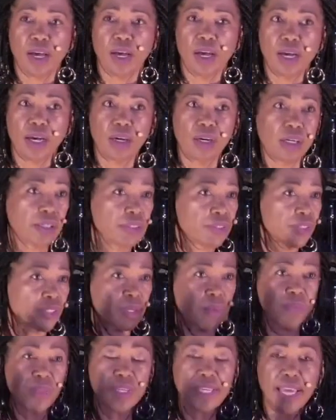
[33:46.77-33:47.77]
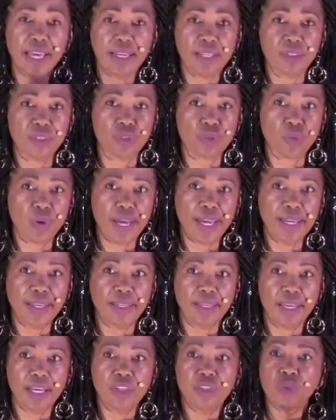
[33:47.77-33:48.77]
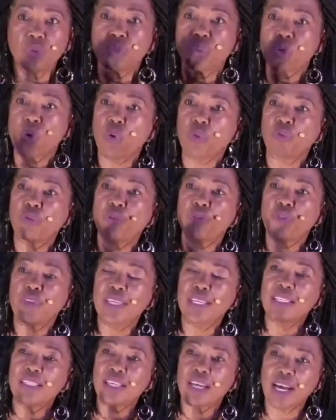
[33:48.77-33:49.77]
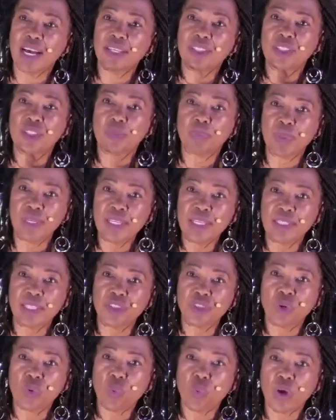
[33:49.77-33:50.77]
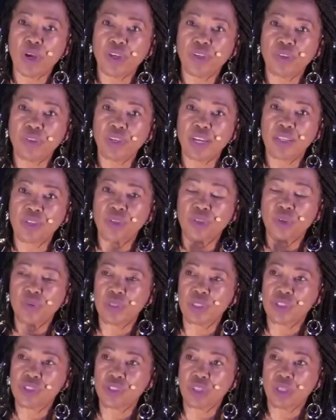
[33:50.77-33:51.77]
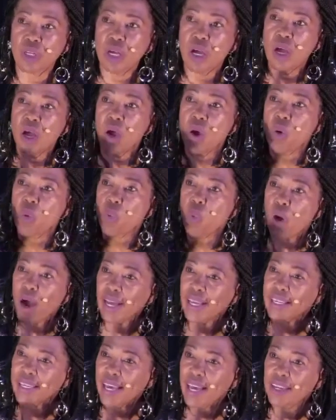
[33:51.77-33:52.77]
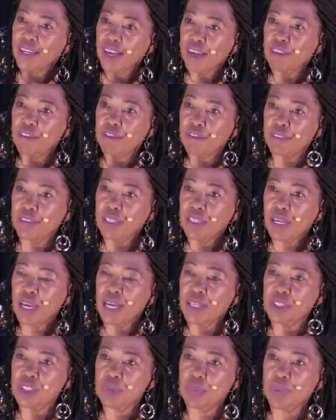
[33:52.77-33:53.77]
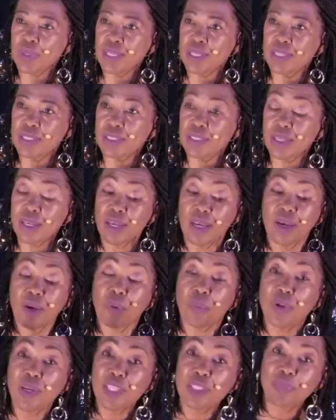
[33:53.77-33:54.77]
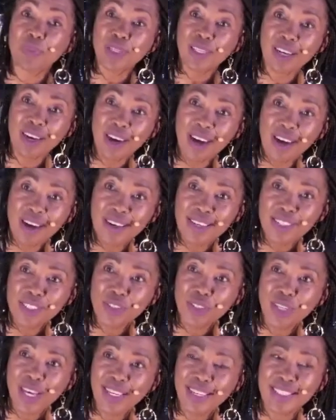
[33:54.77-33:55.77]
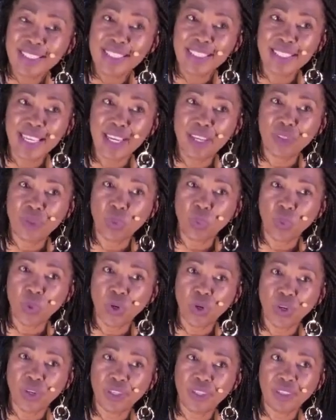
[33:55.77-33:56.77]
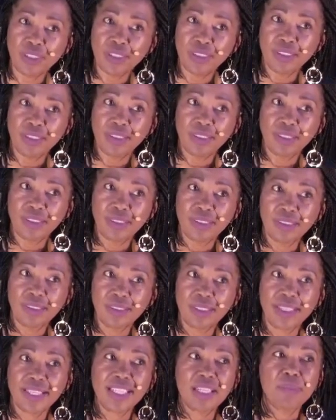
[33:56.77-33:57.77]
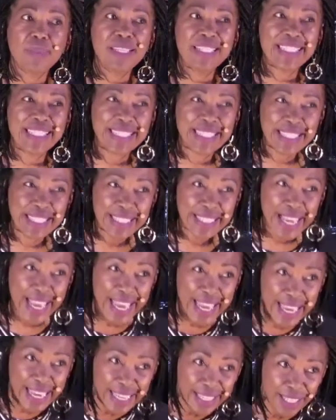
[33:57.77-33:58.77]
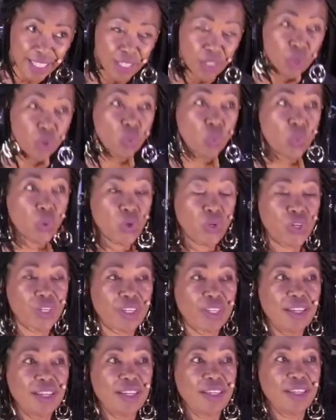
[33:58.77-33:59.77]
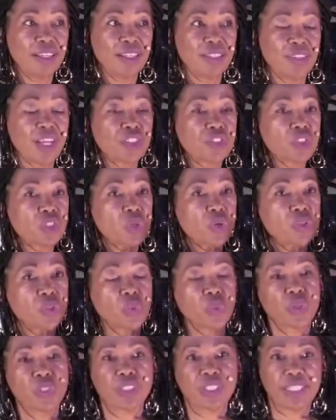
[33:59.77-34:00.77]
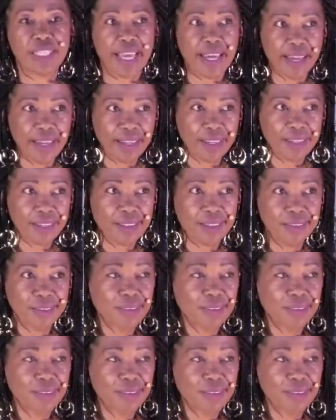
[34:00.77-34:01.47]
or something else, right? And you don't feel God's peace and you're wondering as a Christian, why can't I feel God's peace? Well, it's because you have got to stay in the Word. You have got to be stayed in the Word. Not just going to Word today,